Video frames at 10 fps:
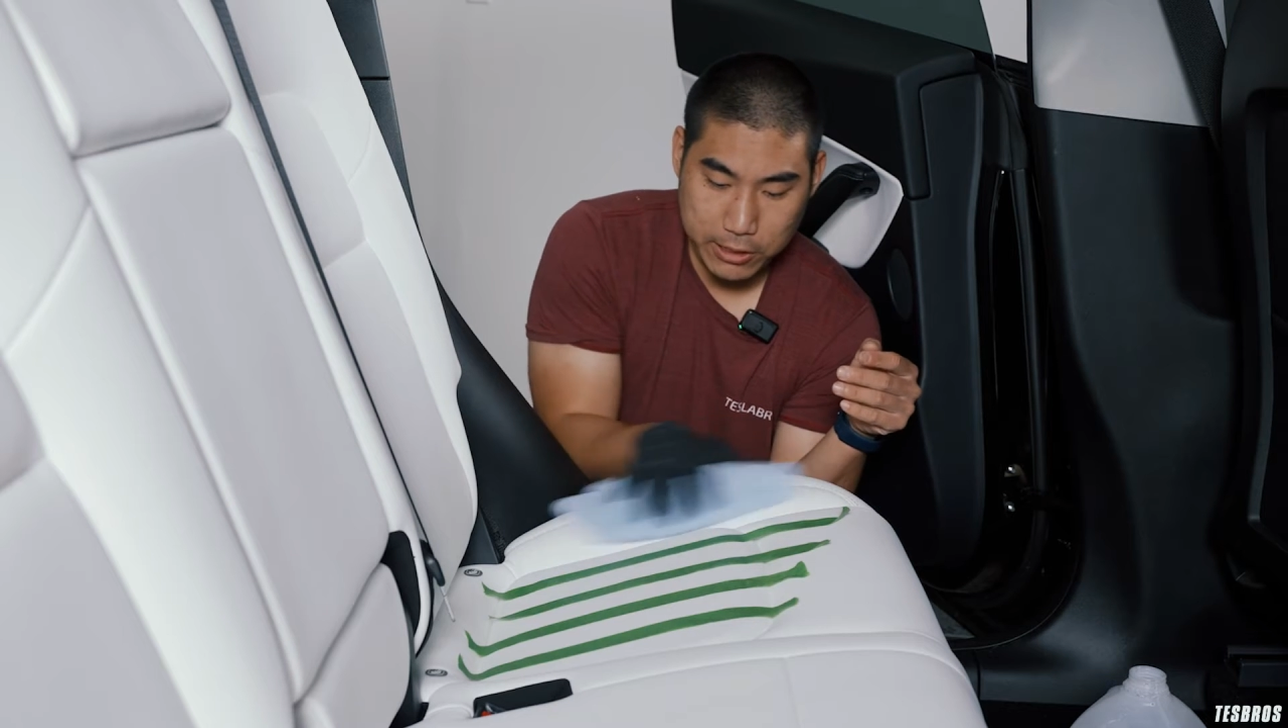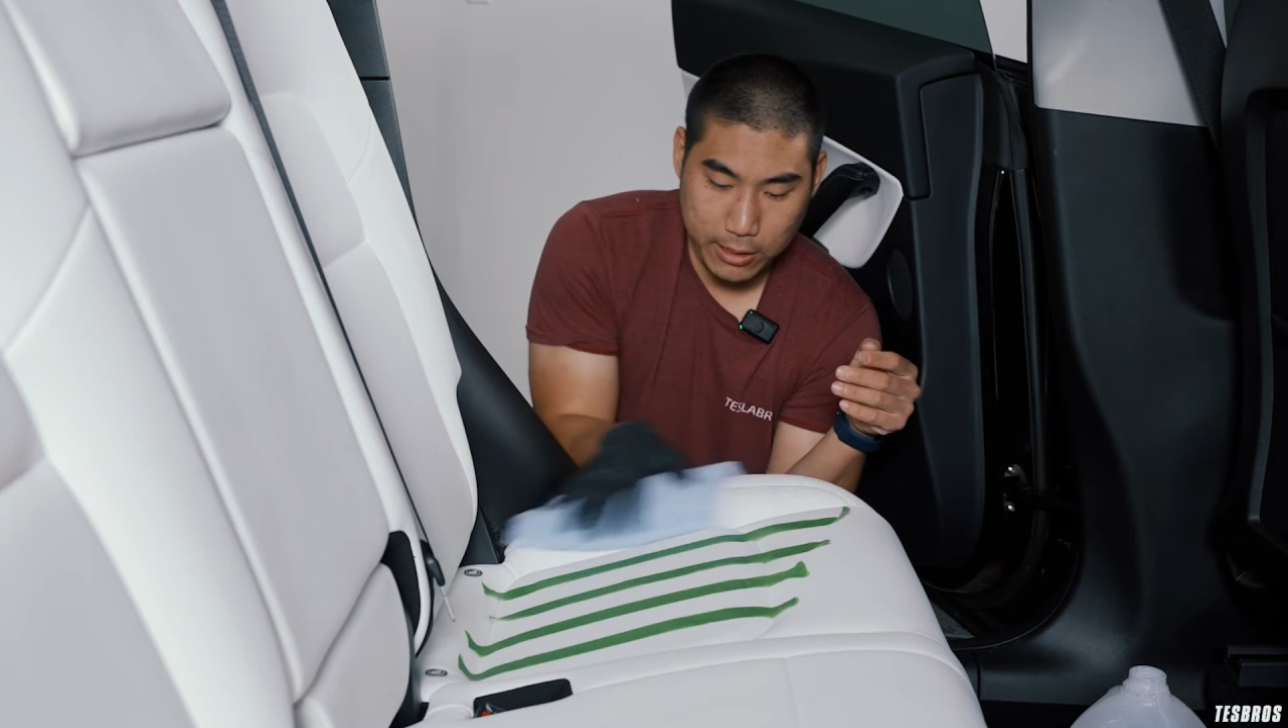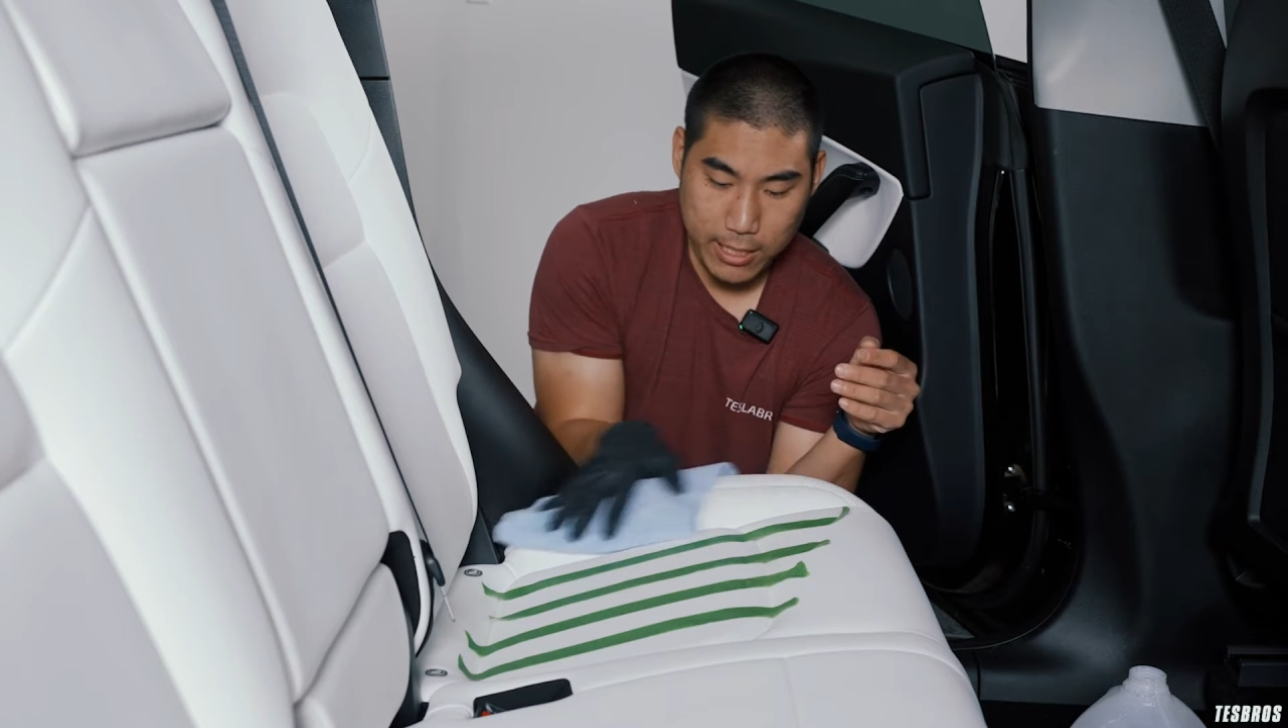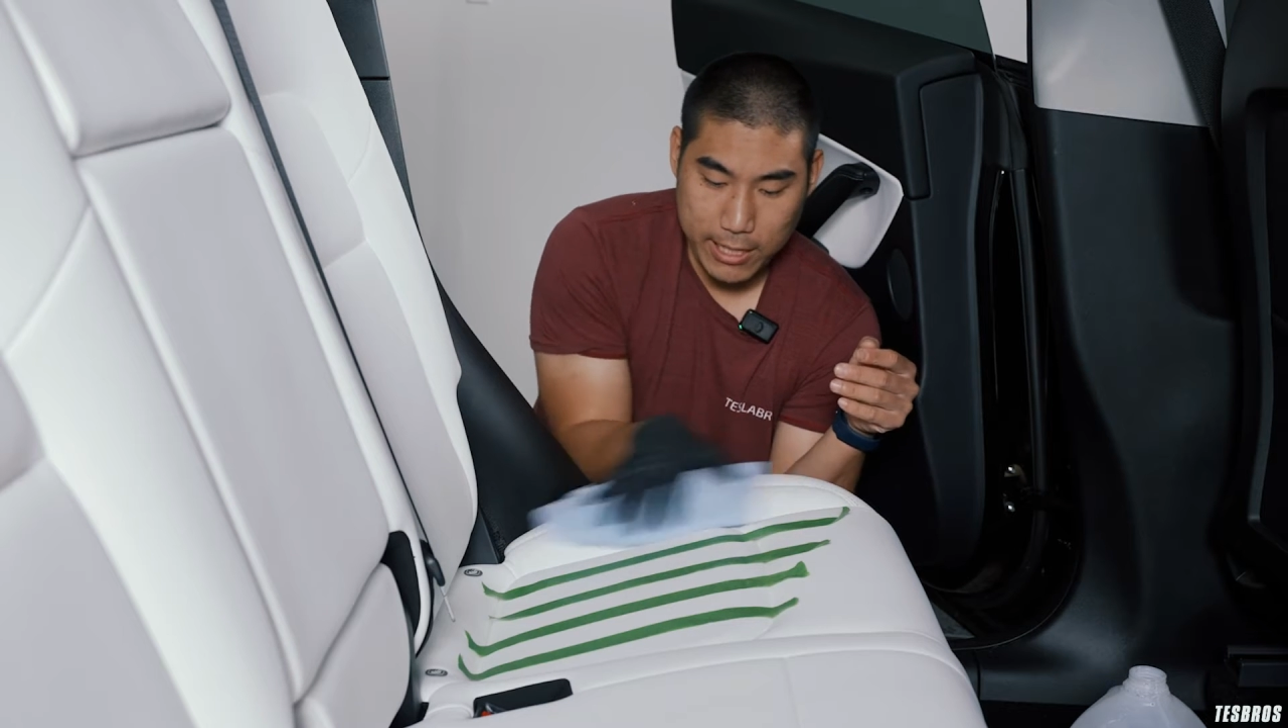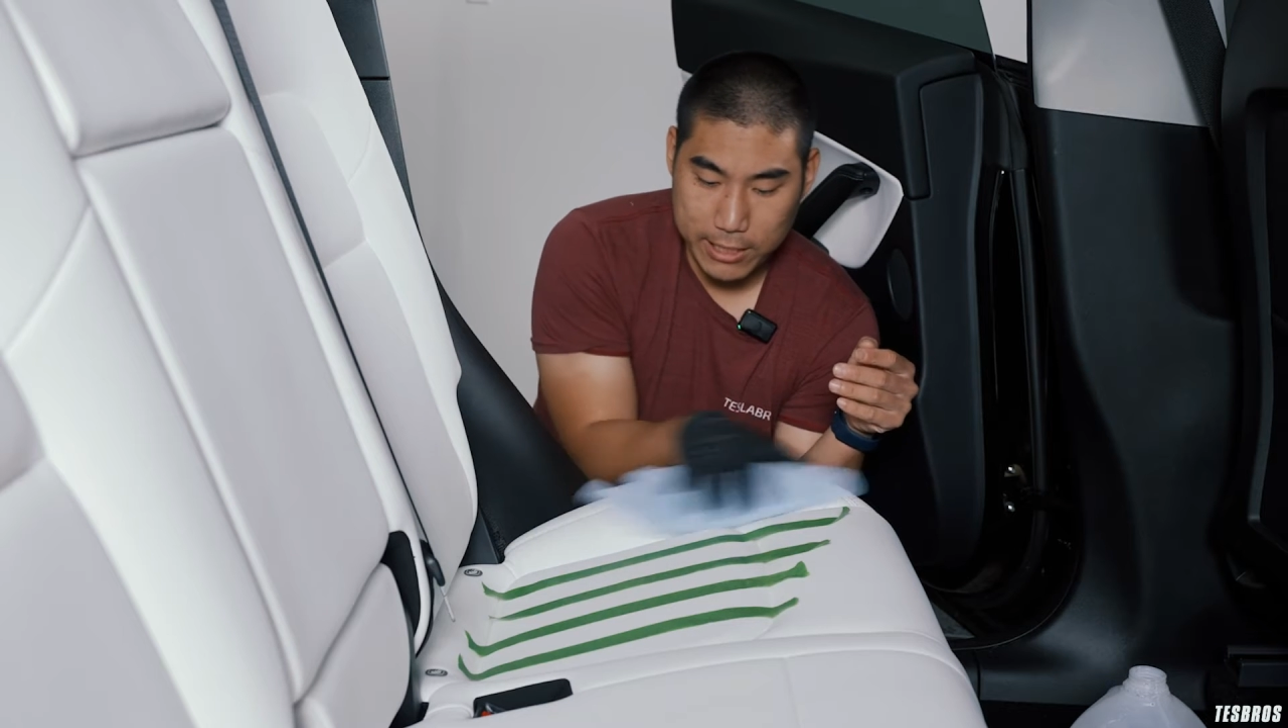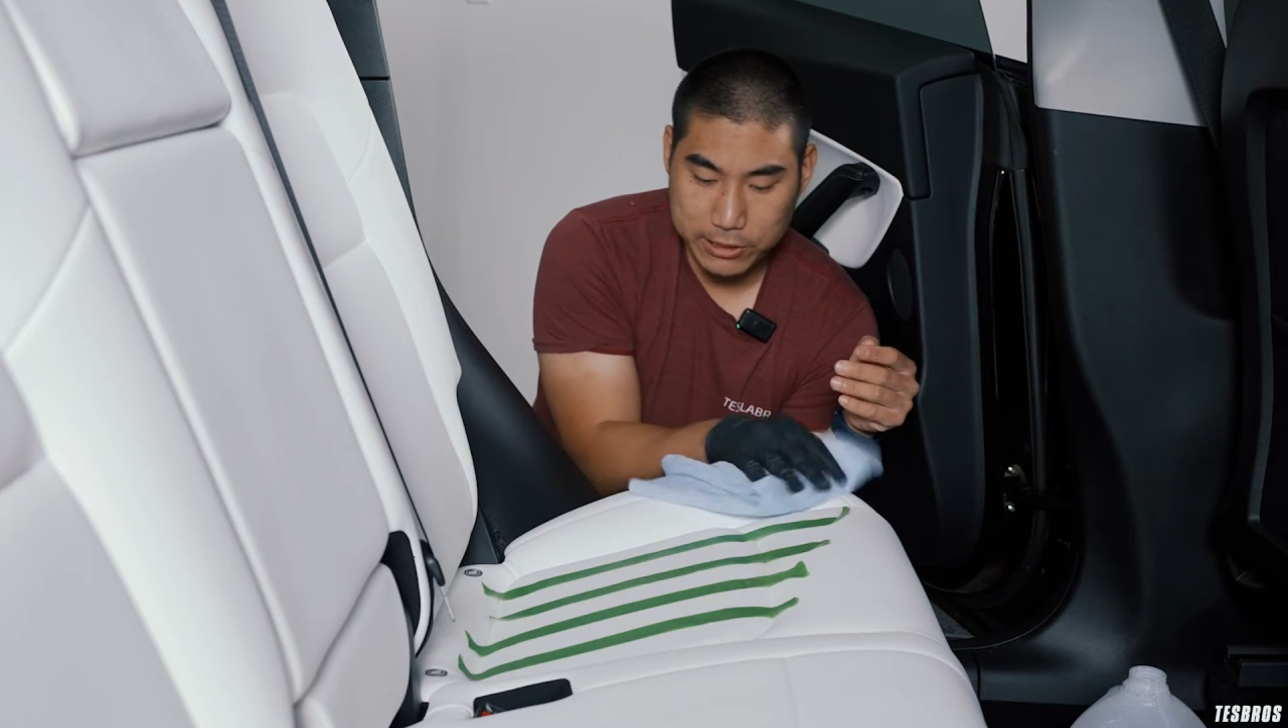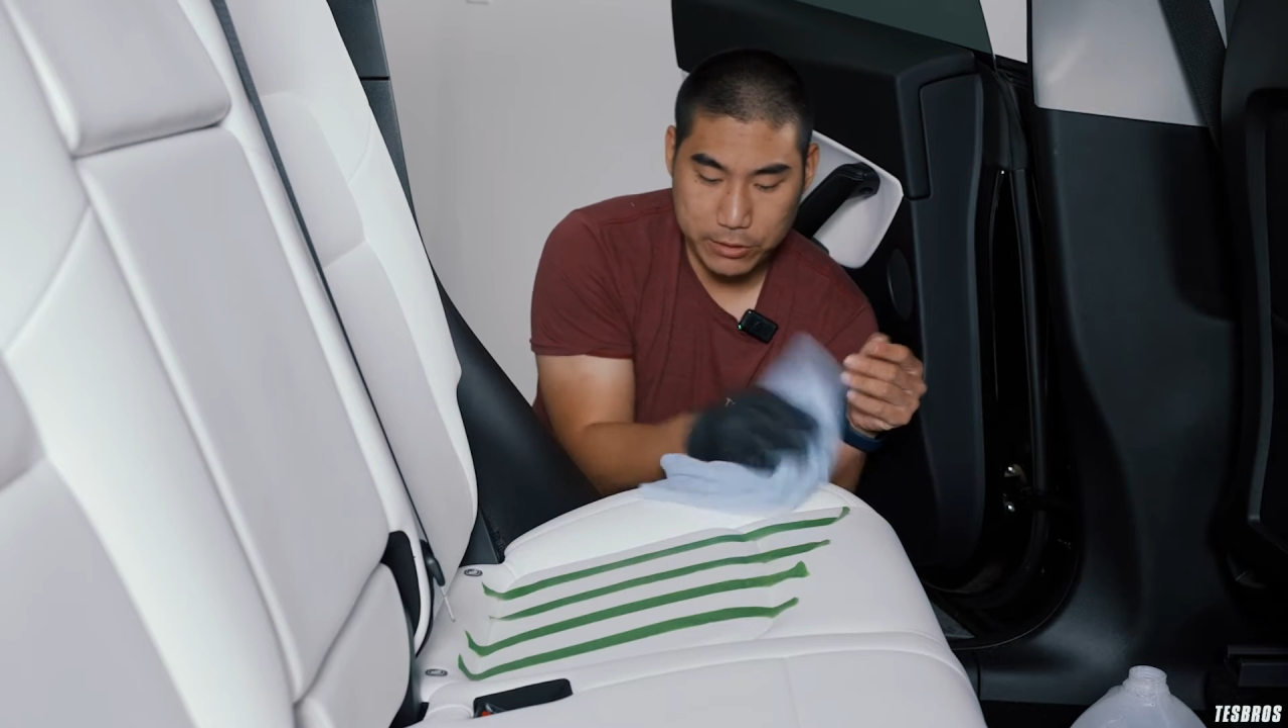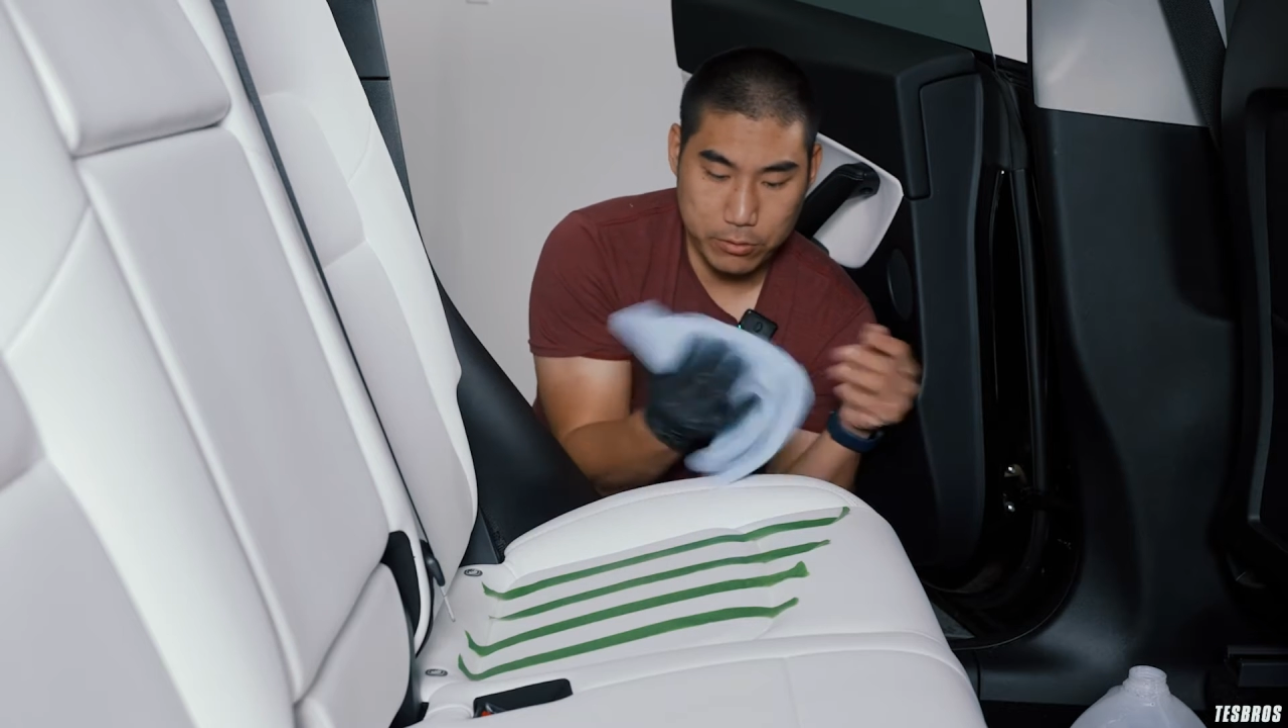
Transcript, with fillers: glides